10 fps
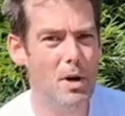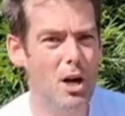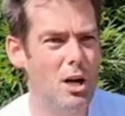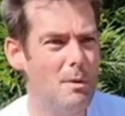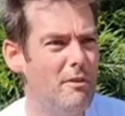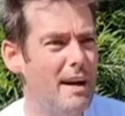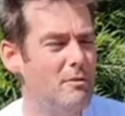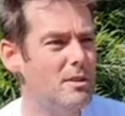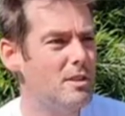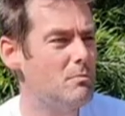herb
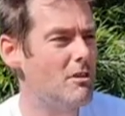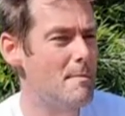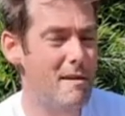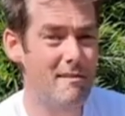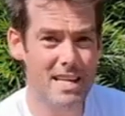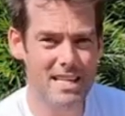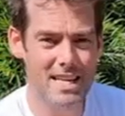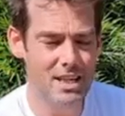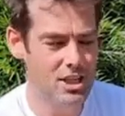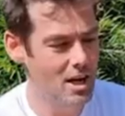found primarily
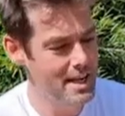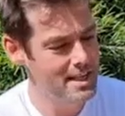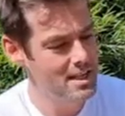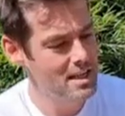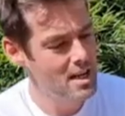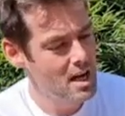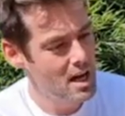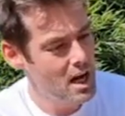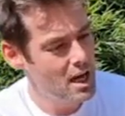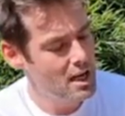in China,
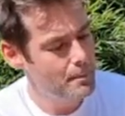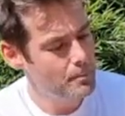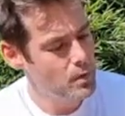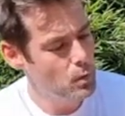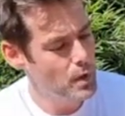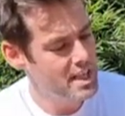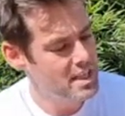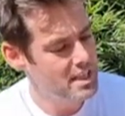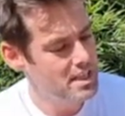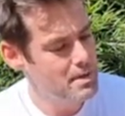
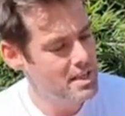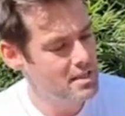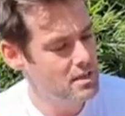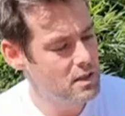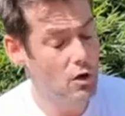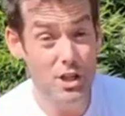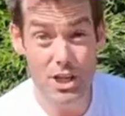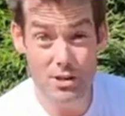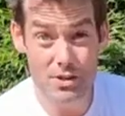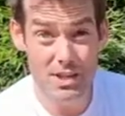which has been long
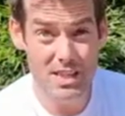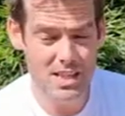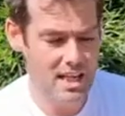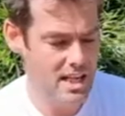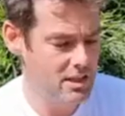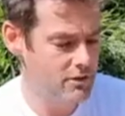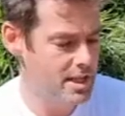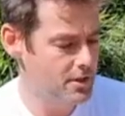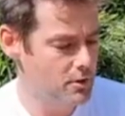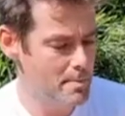used in
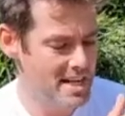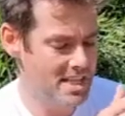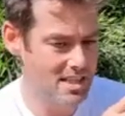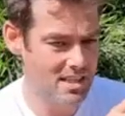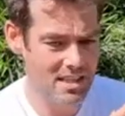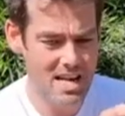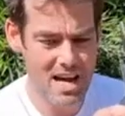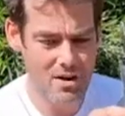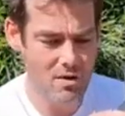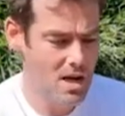traditional medicines.
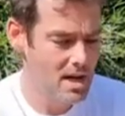Now,